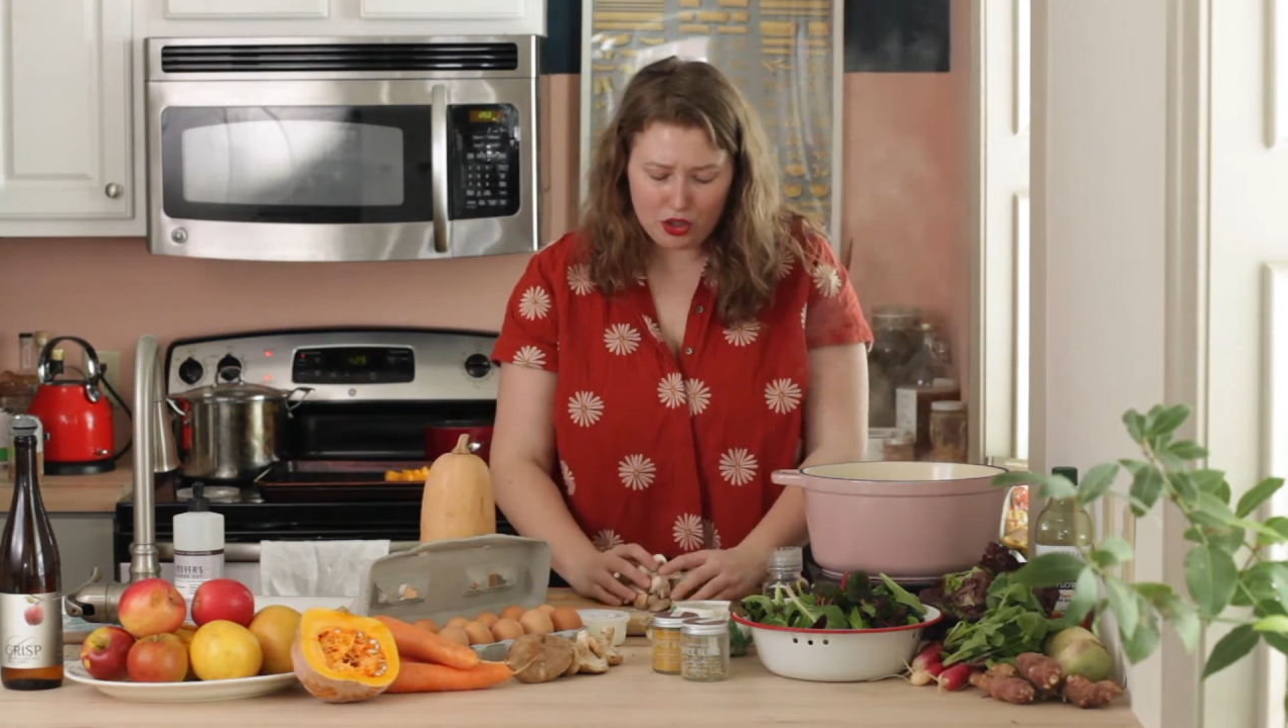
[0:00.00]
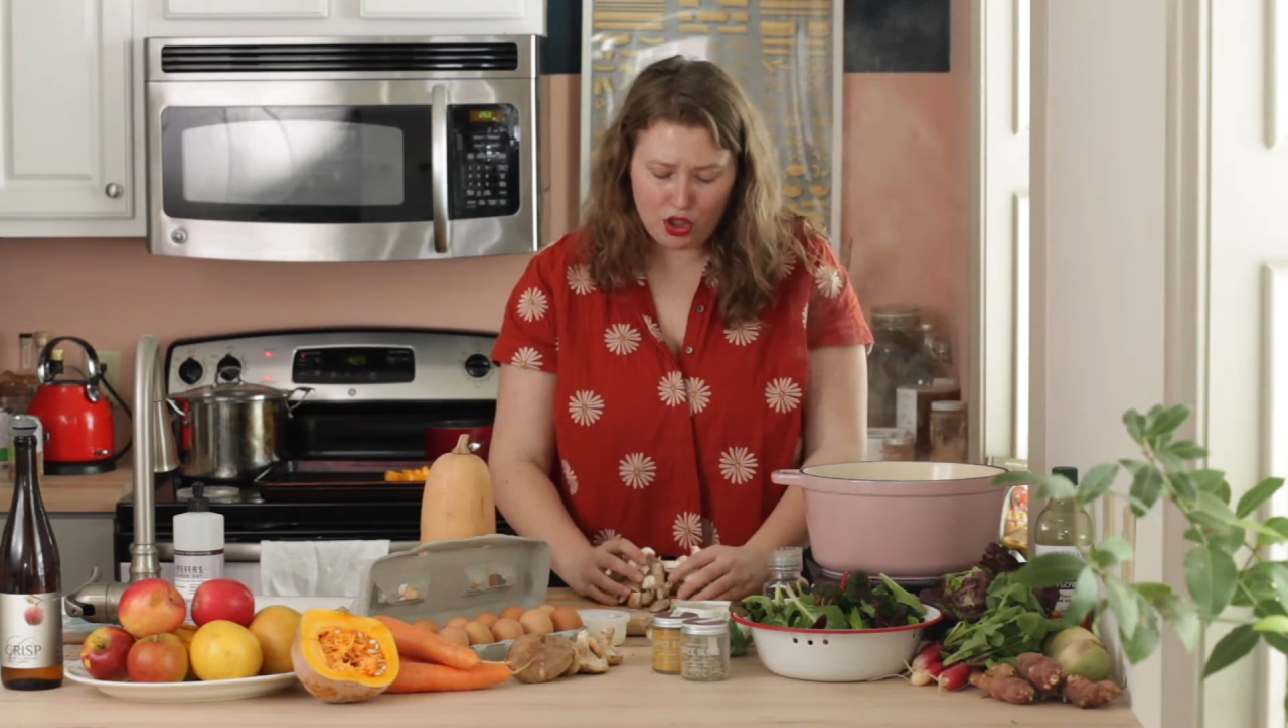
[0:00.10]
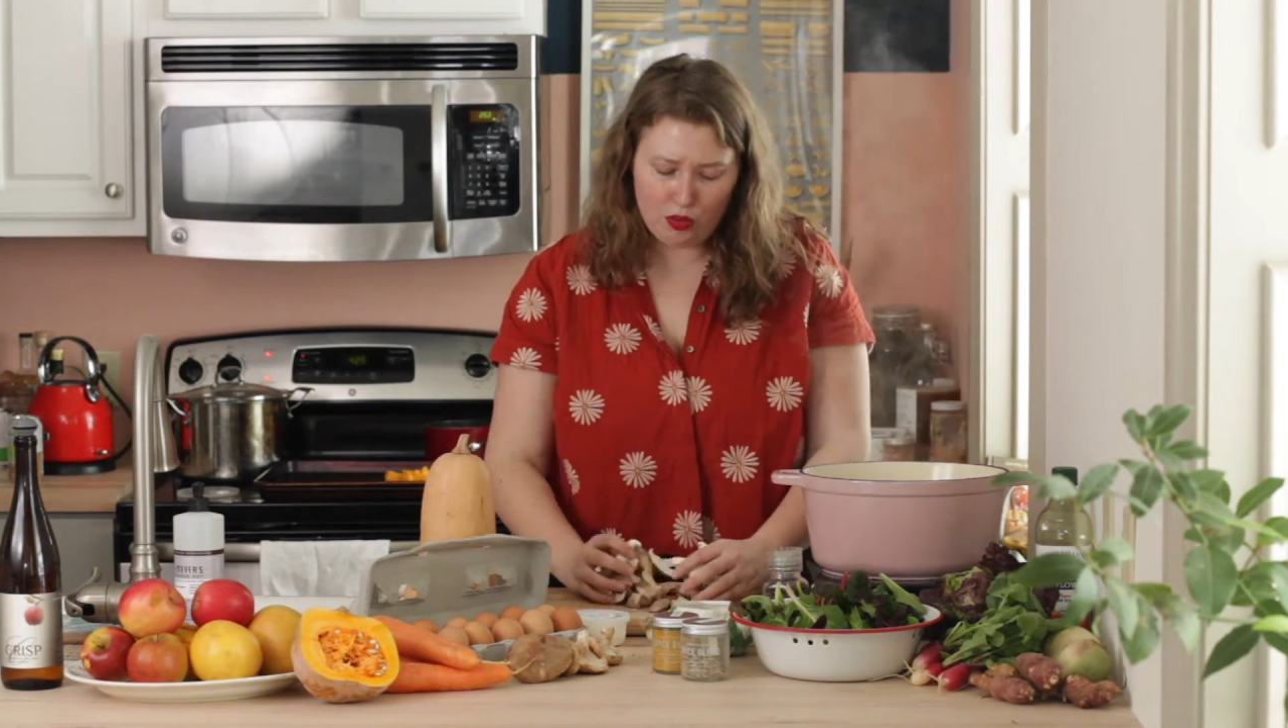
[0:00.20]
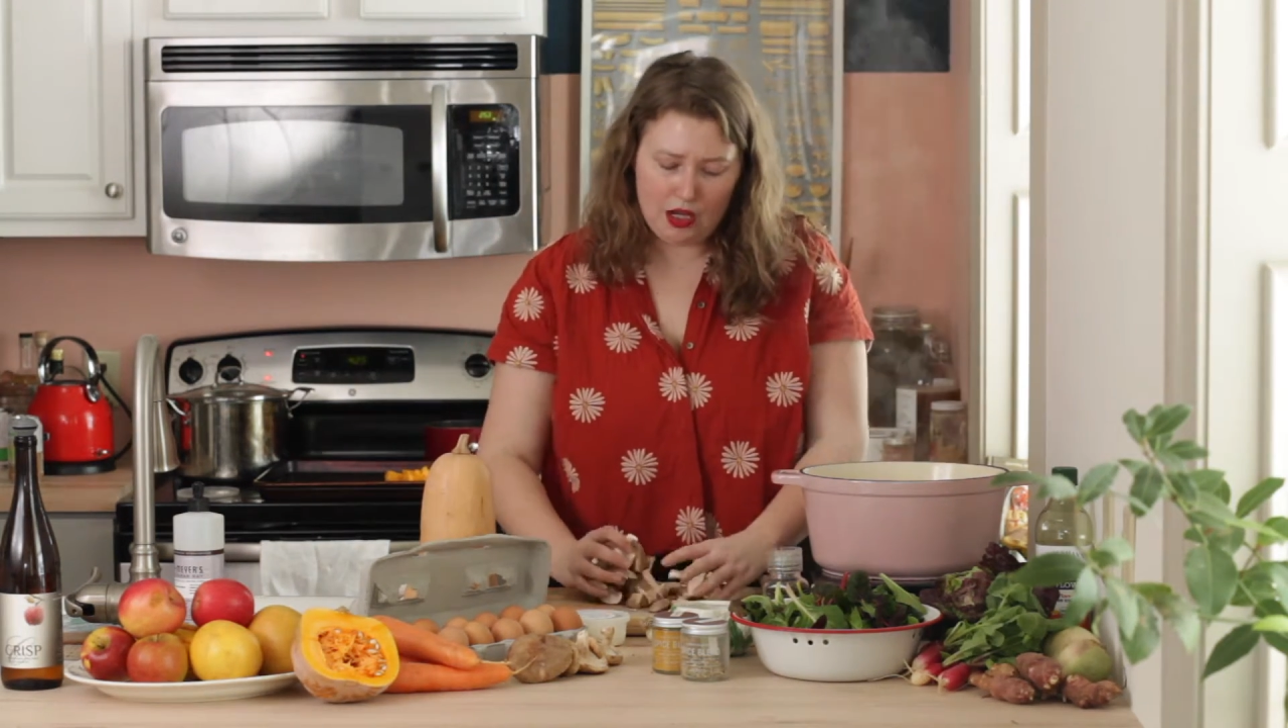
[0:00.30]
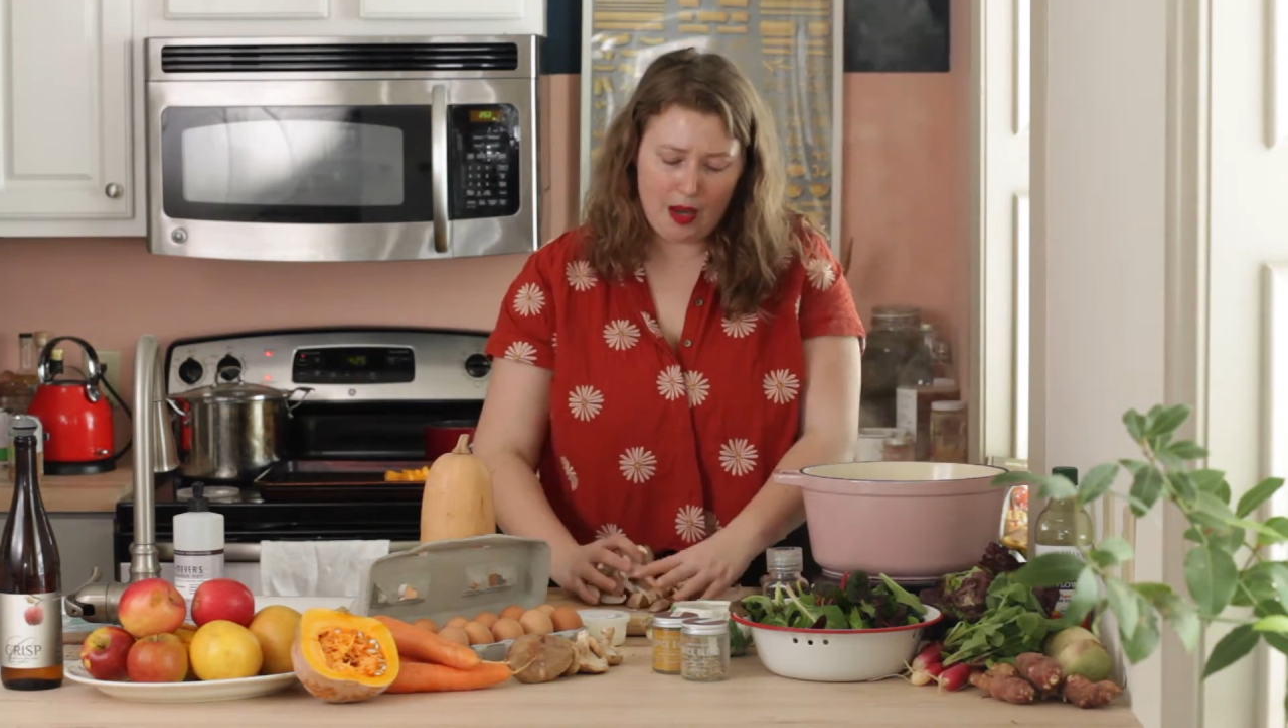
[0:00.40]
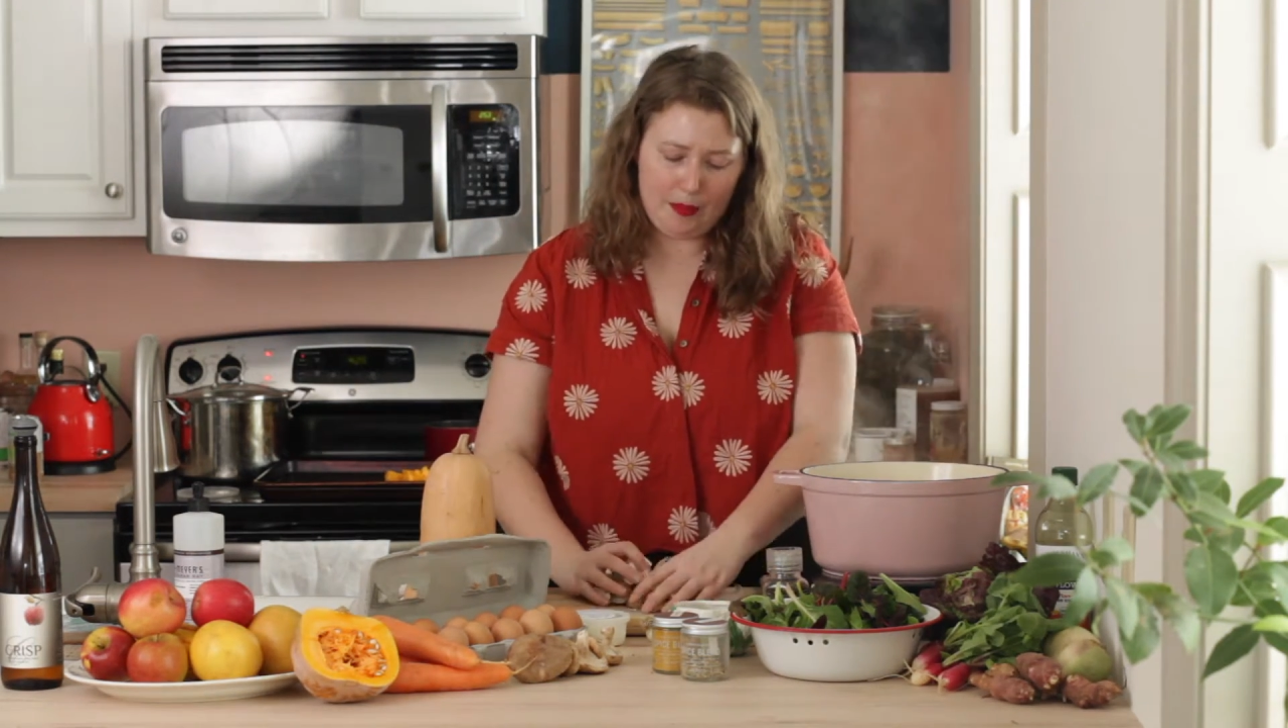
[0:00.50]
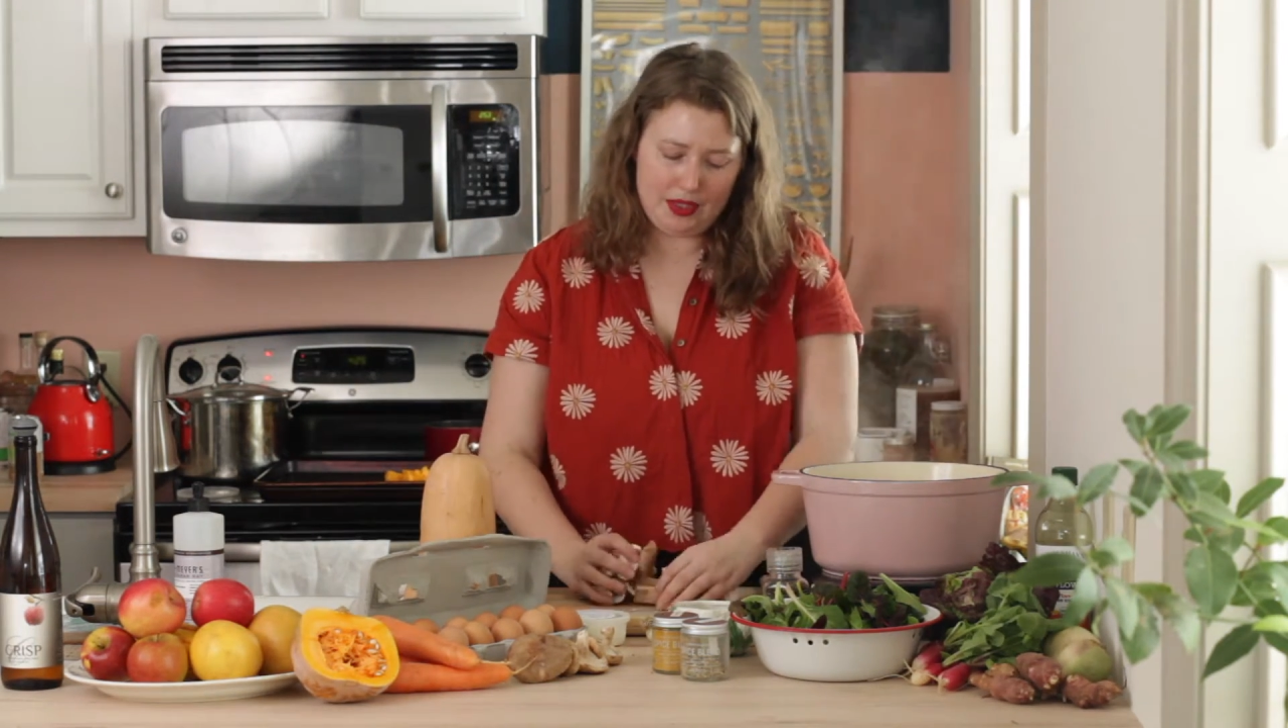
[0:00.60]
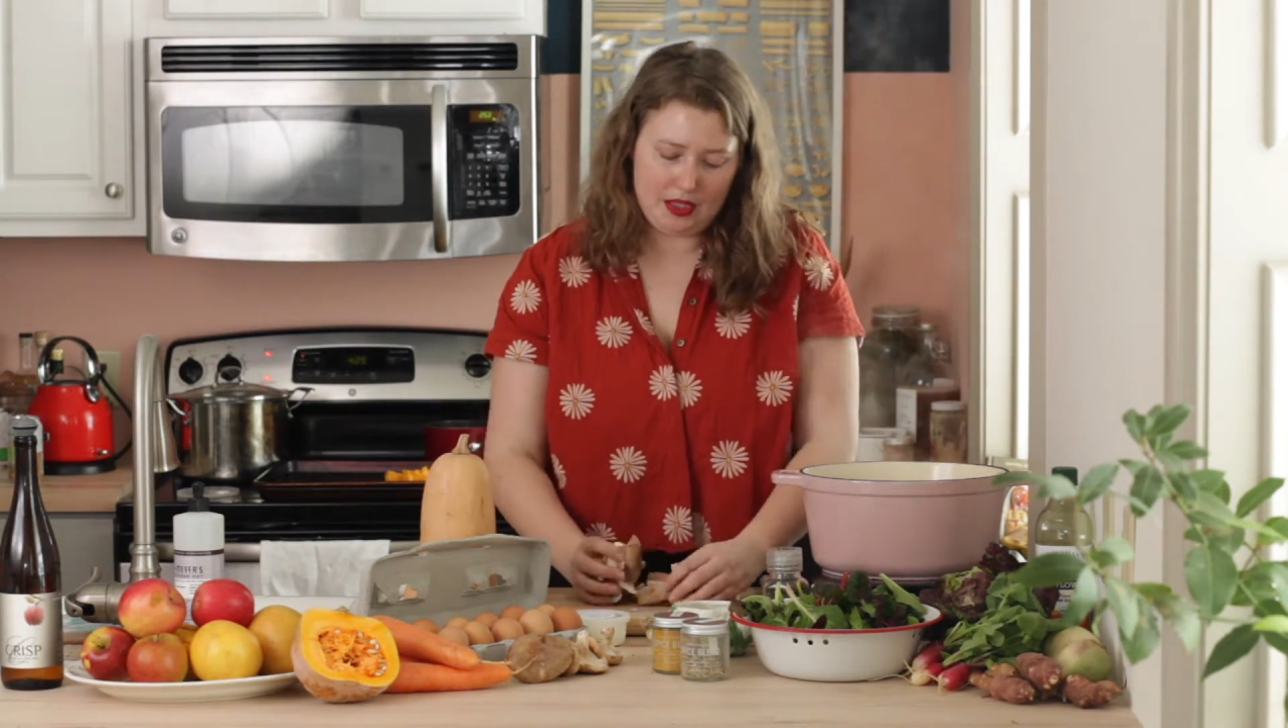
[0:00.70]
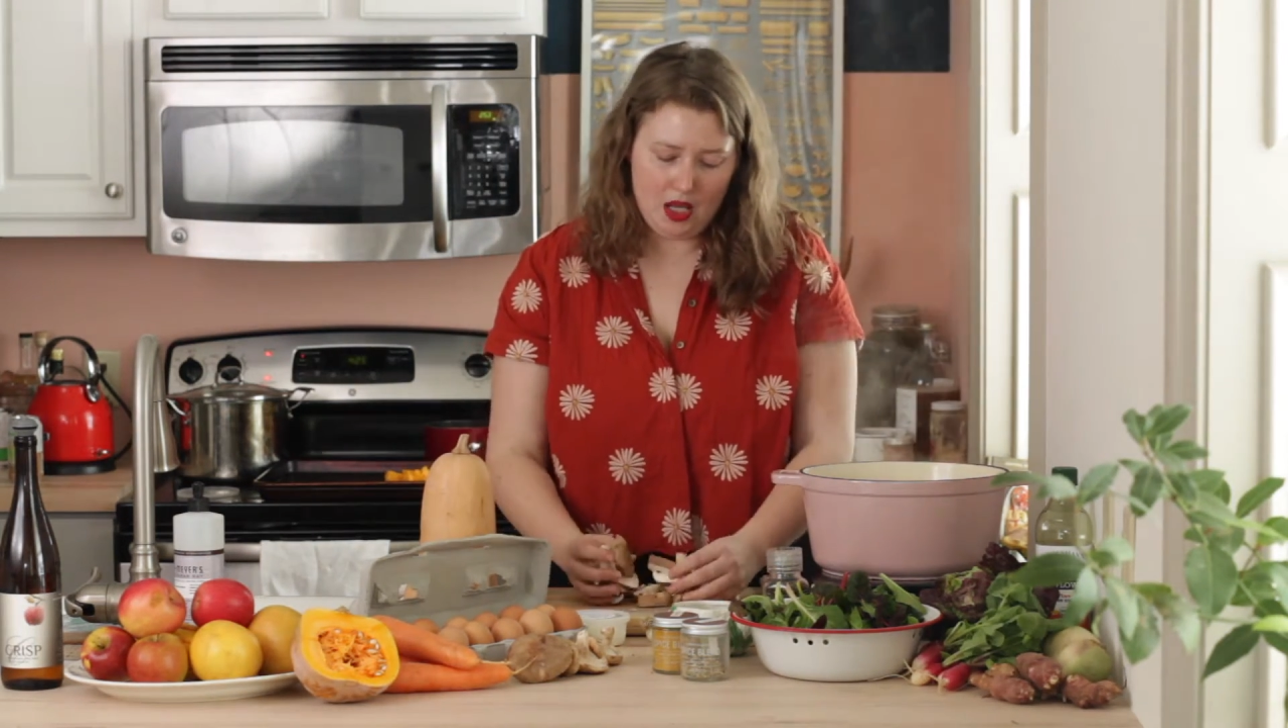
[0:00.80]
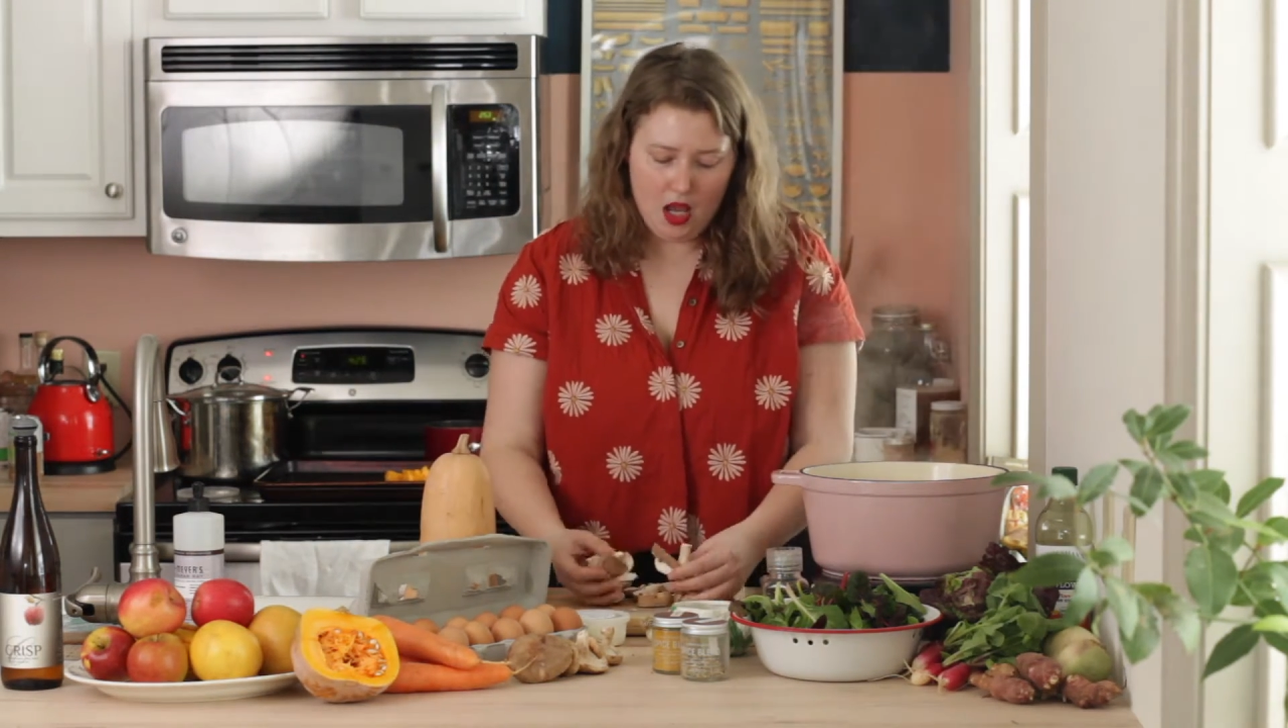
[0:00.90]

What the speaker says: 2 cups